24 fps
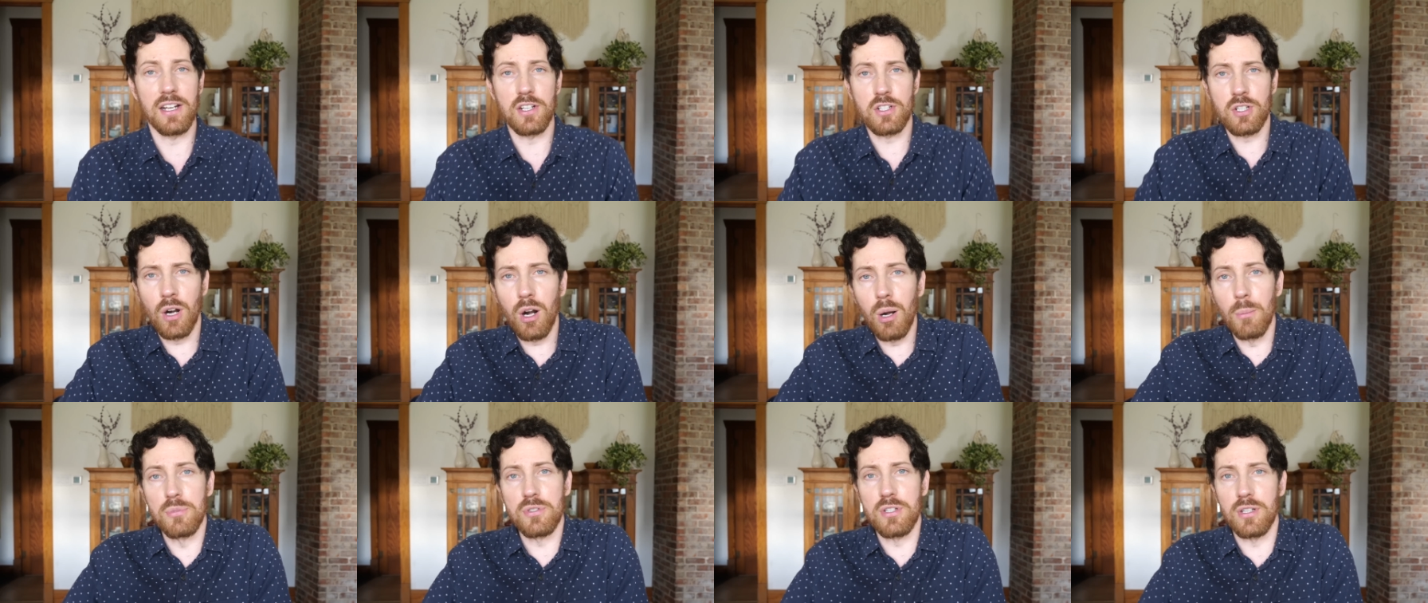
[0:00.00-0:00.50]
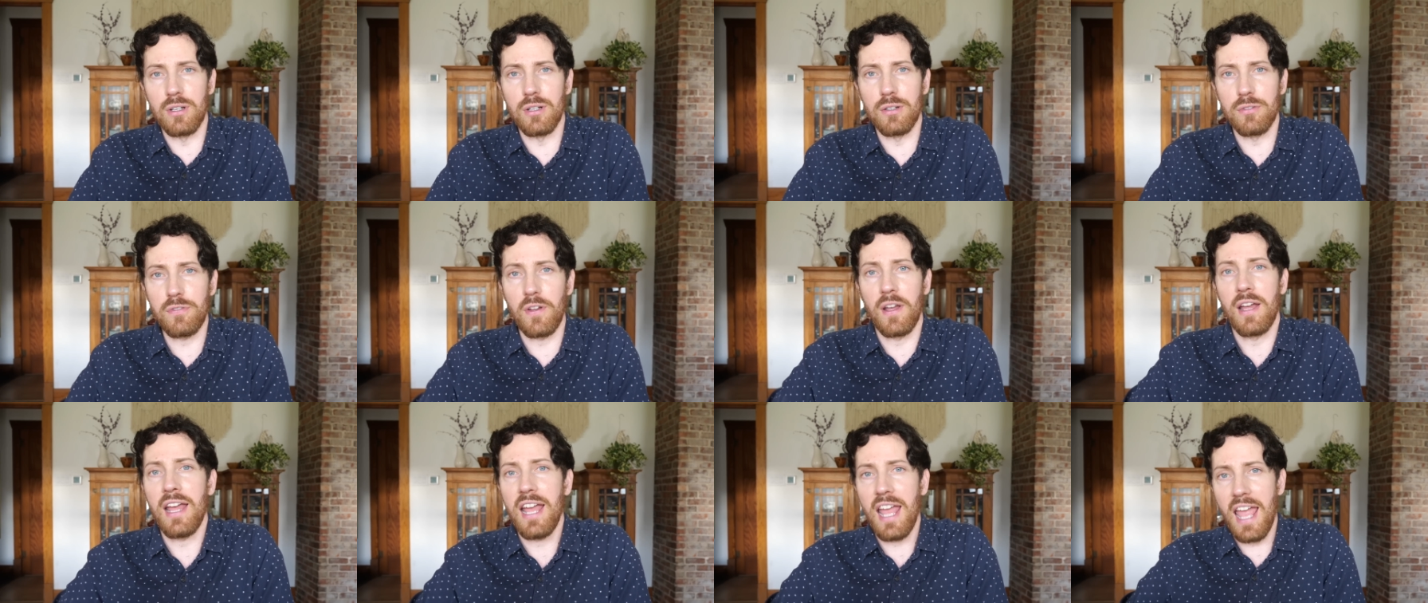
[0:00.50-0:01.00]
in terms
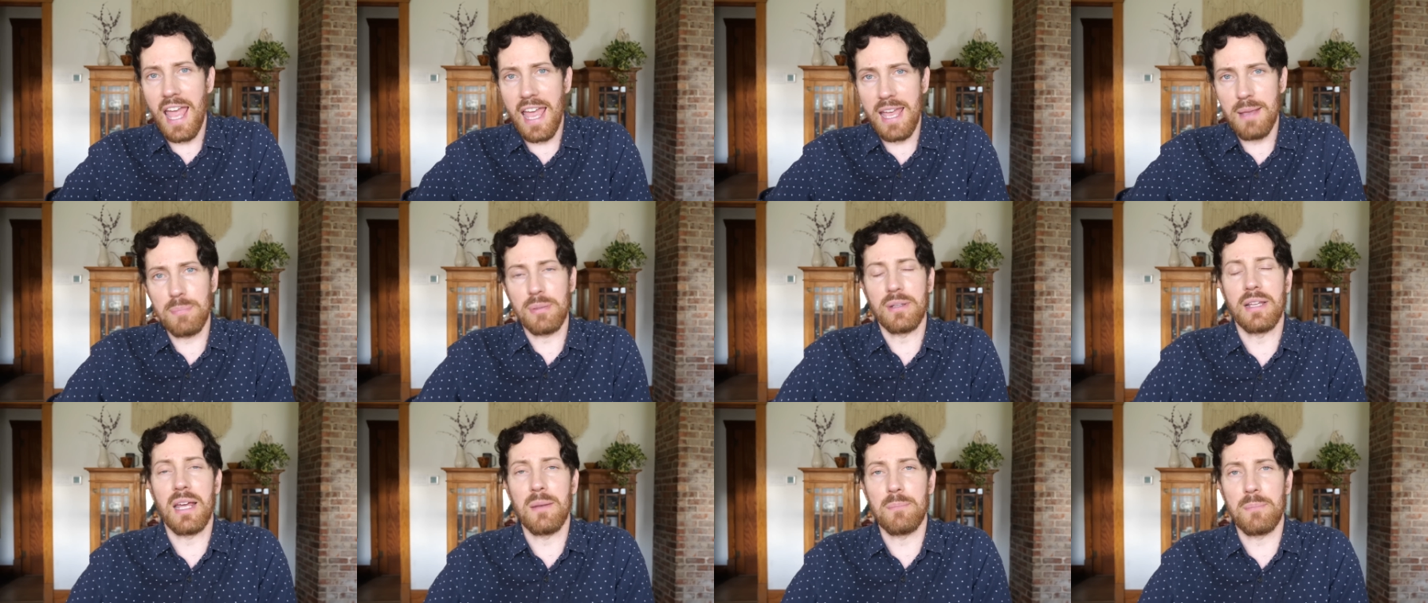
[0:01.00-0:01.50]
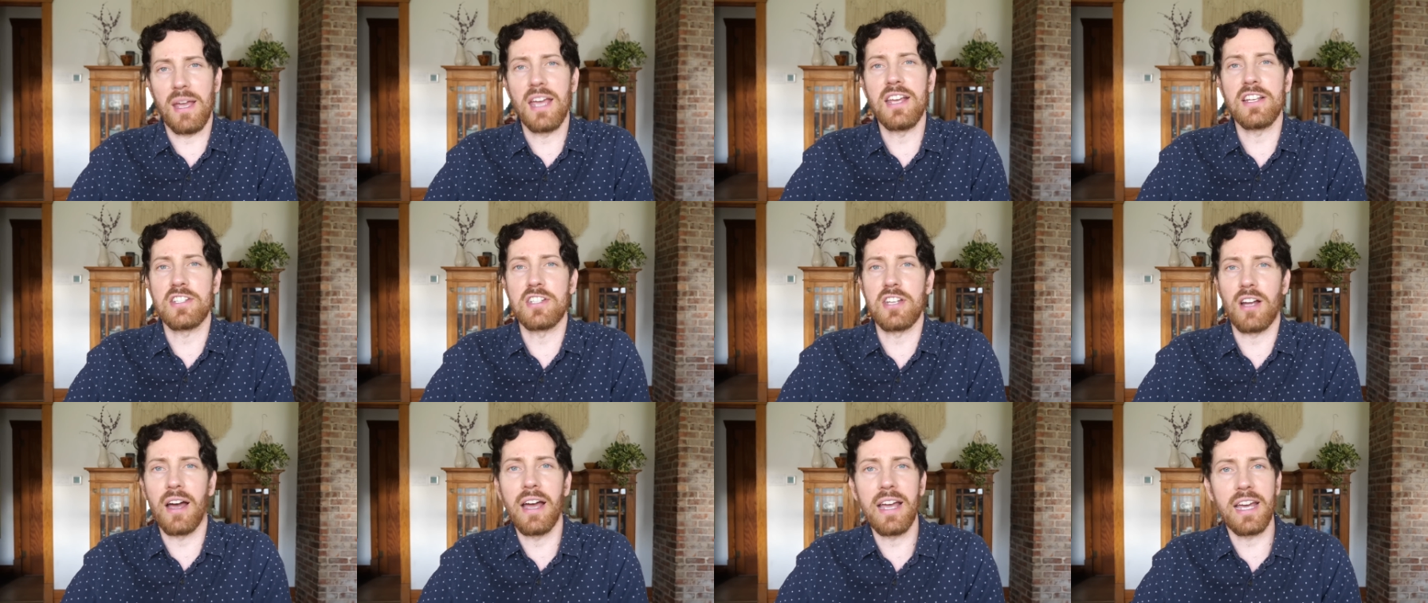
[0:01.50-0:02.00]
of a
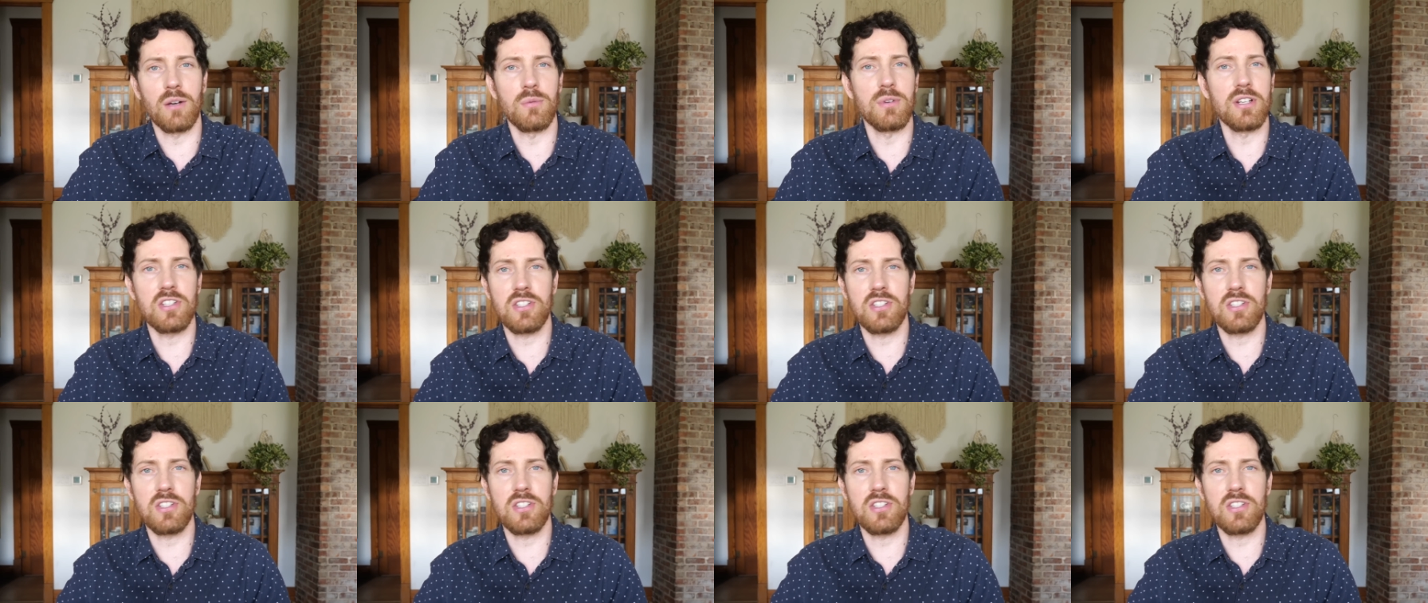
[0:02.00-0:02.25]
plant-based diet, we